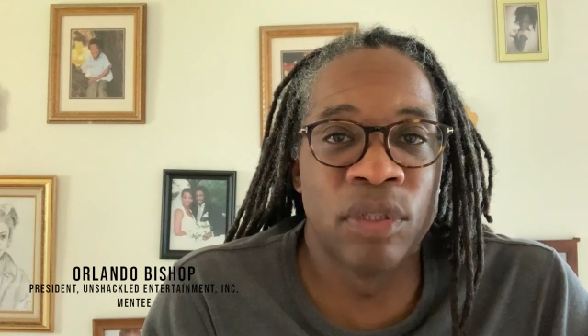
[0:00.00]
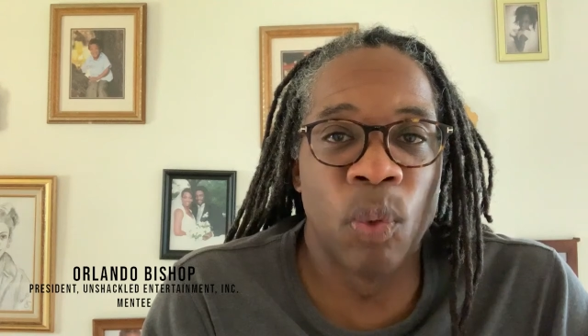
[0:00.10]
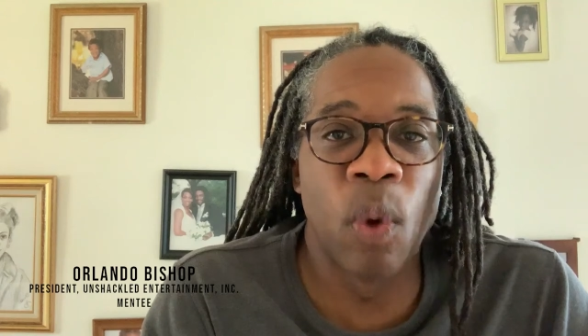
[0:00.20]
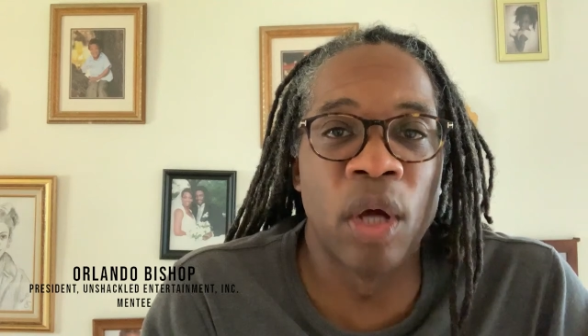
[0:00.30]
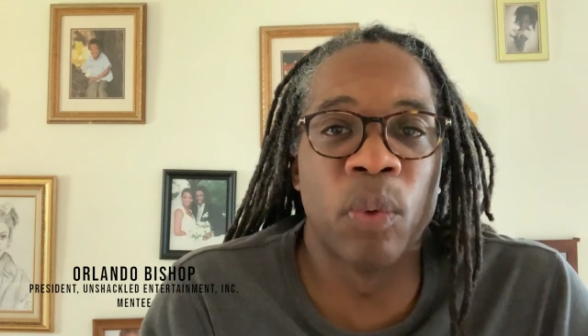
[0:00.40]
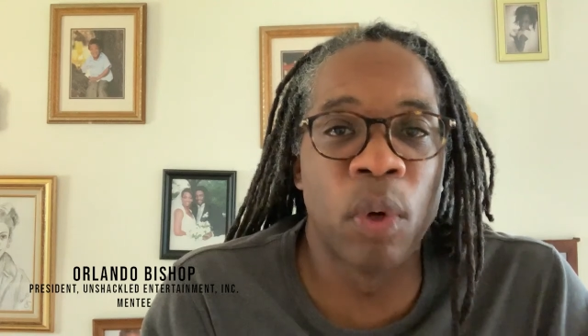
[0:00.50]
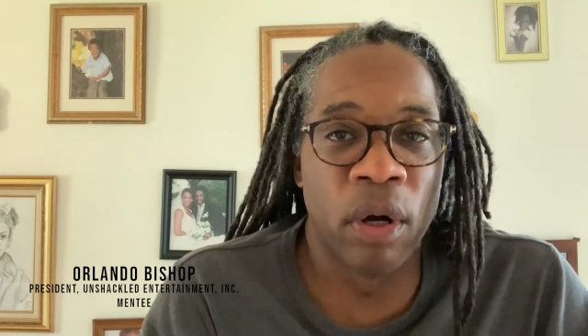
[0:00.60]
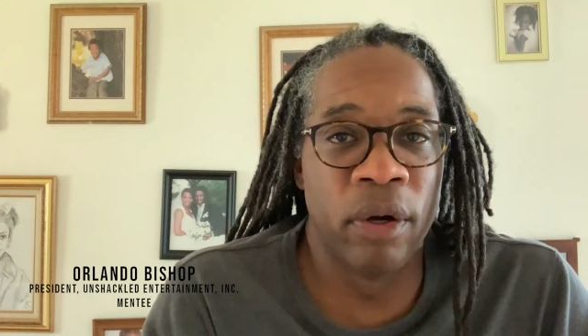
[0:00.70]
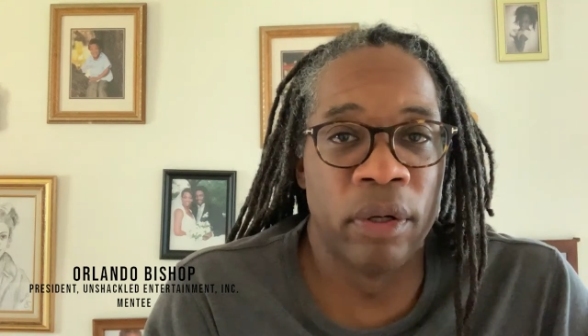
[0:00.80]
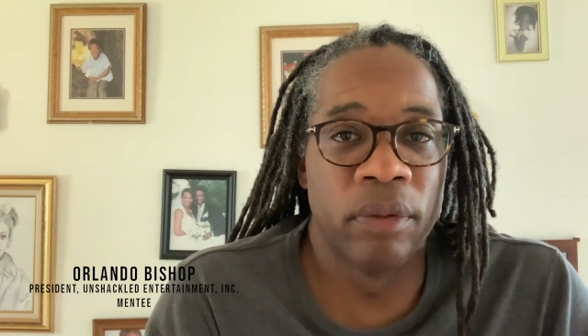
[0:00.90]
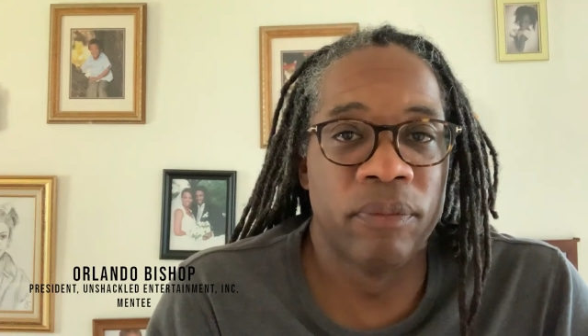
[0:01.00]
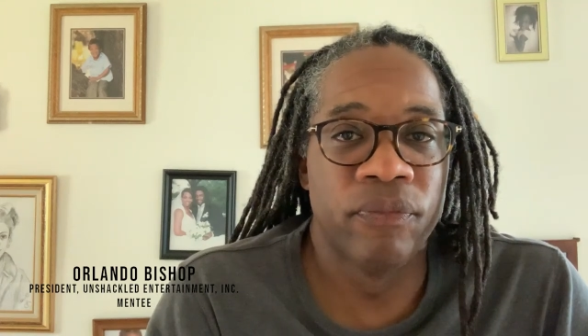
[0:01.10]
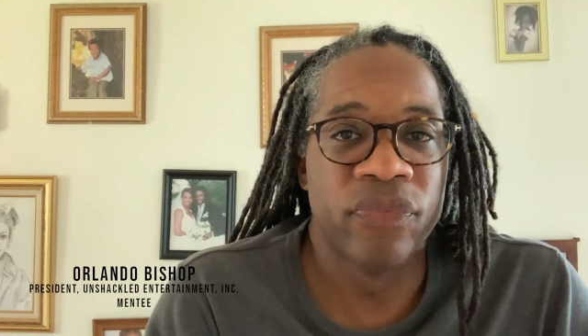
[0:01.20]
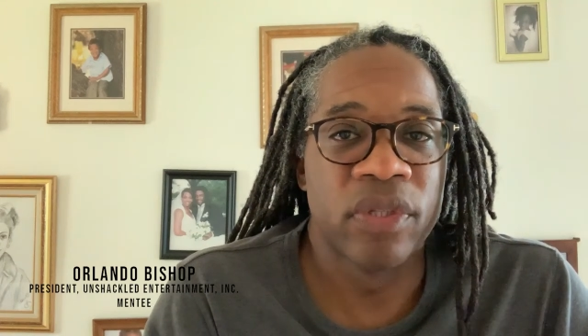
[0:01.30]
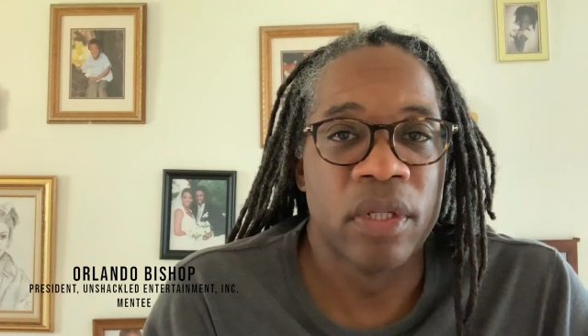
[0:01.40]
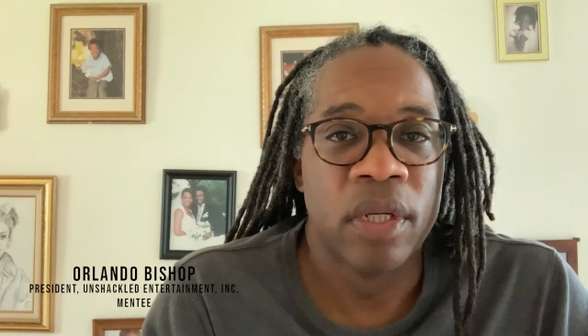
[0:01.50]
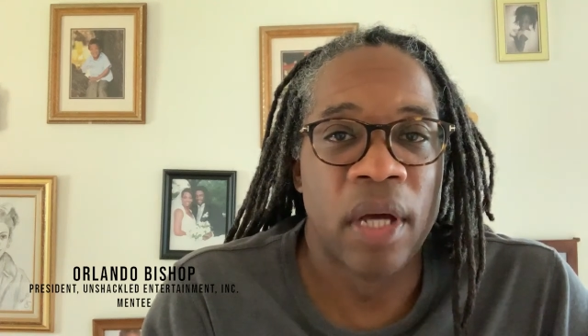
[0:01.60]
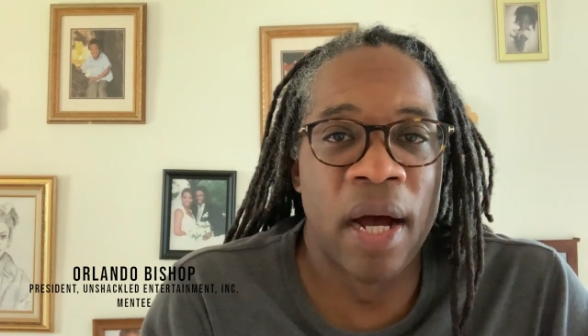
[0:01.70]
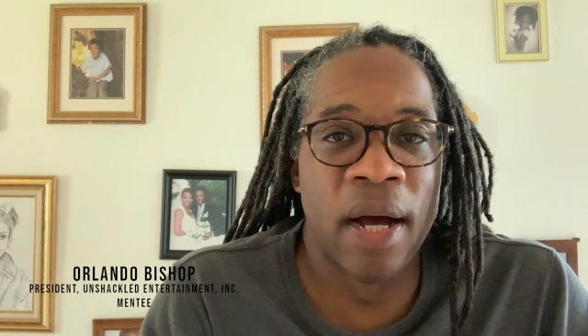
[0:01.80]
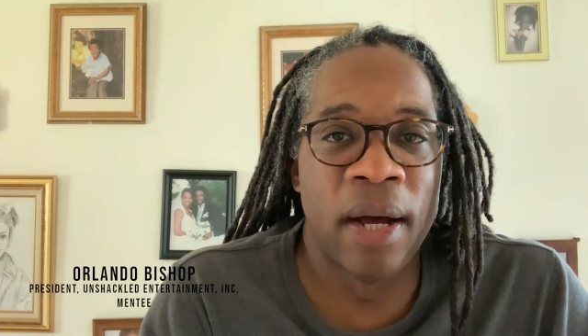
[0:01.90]
to one word,
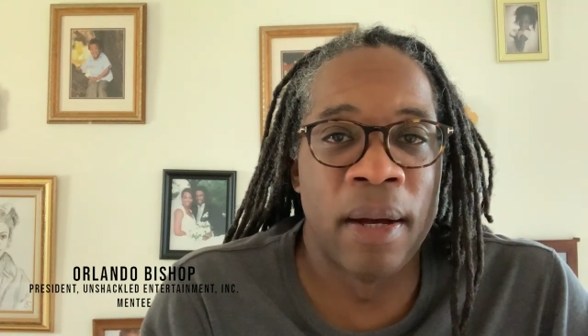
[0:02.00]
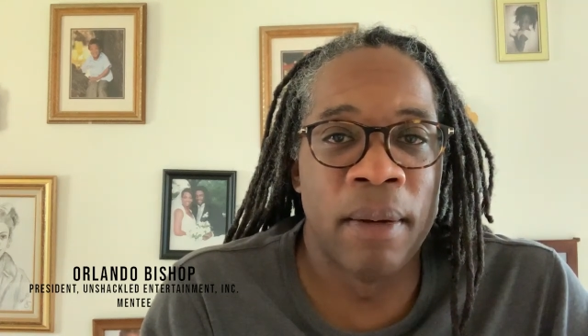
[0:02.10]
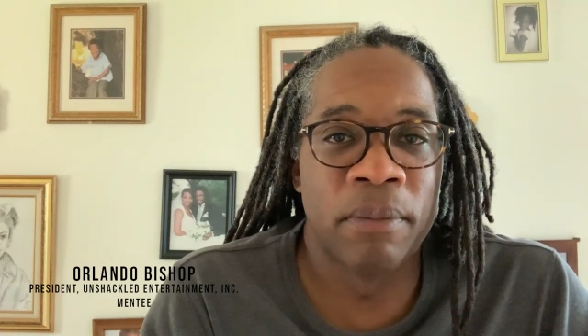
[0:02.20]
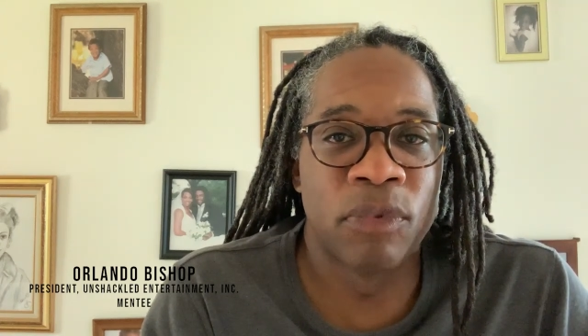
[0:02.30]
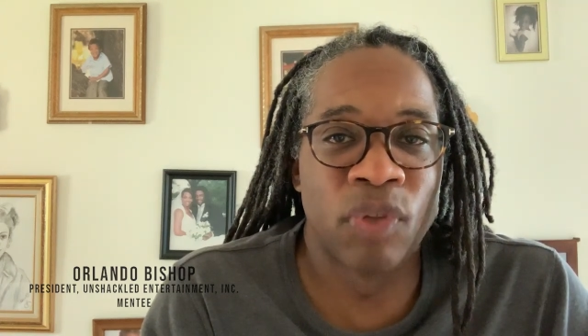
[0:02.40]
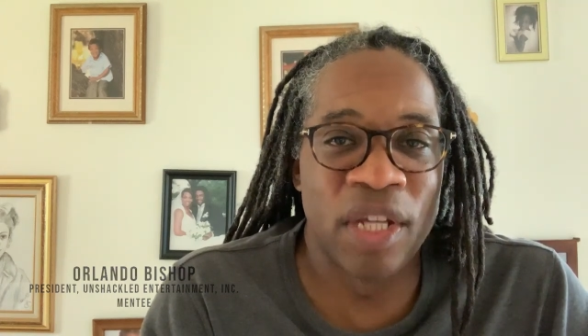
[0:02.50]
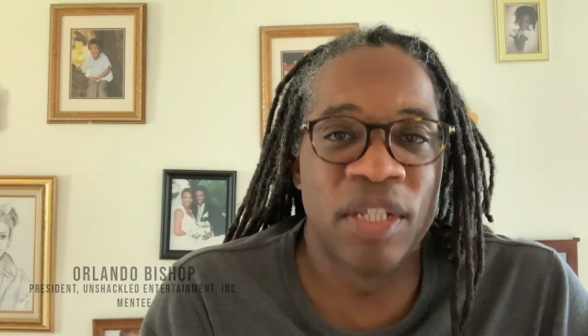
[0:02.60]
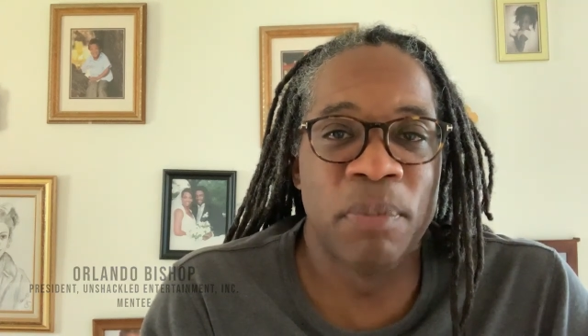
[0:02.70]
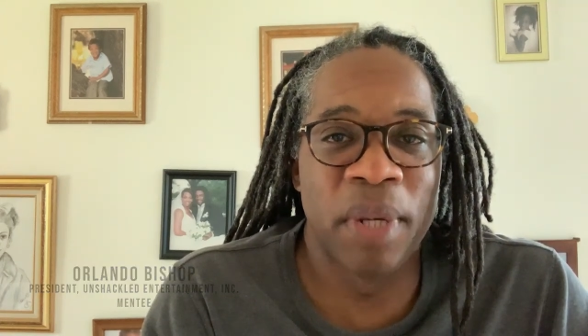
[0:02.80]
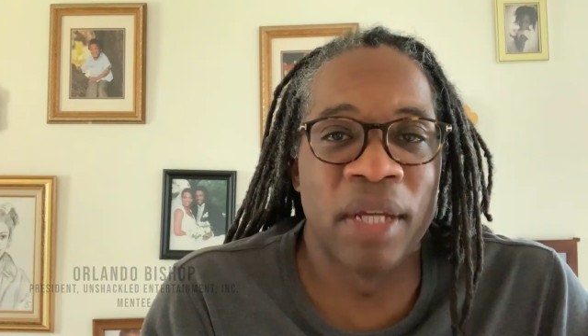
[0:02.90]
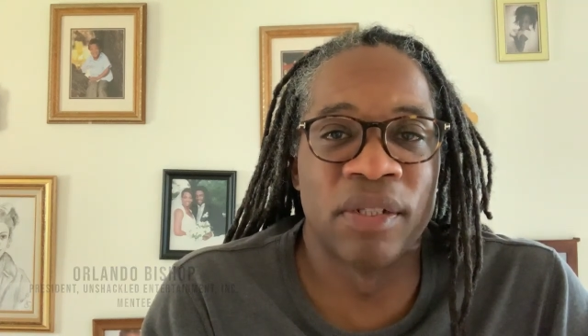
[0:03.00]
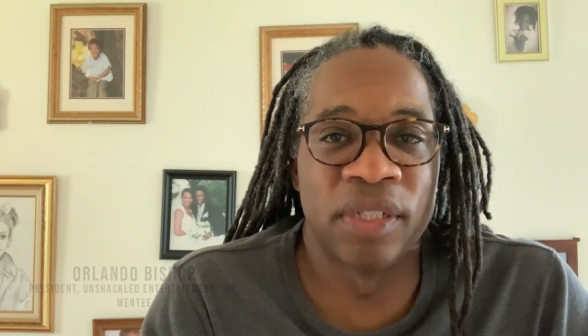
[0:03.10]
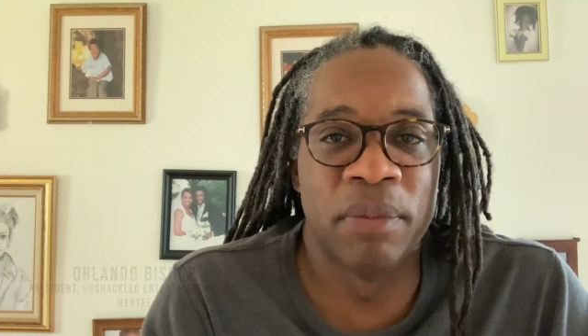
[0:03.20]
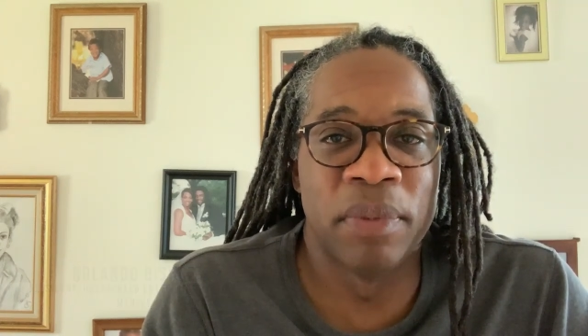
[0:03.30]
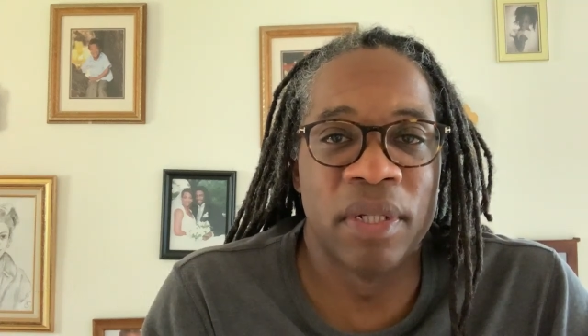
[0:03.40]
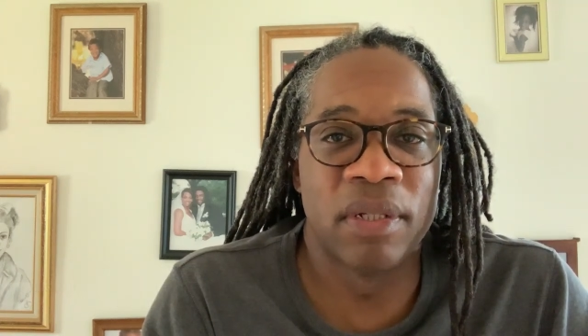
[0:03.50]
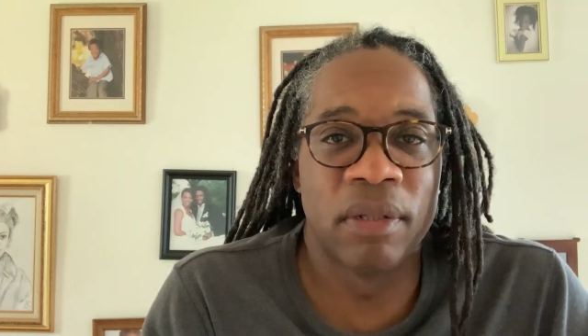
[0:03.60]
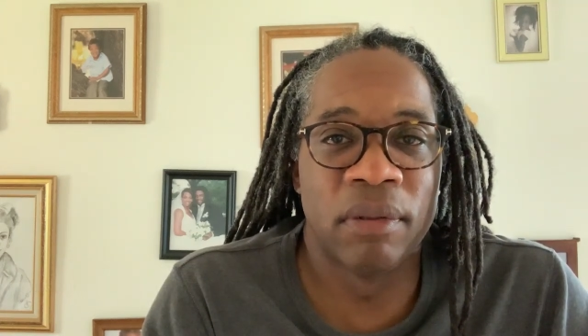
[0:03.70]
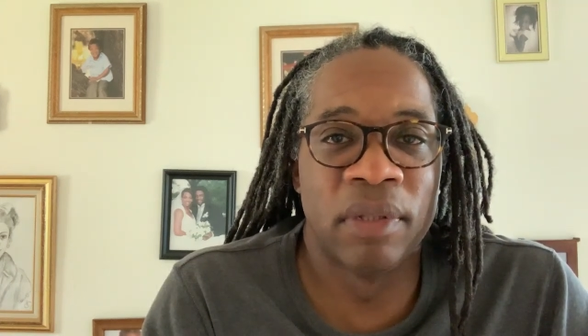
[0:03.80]
Tracey Baker-Simmons,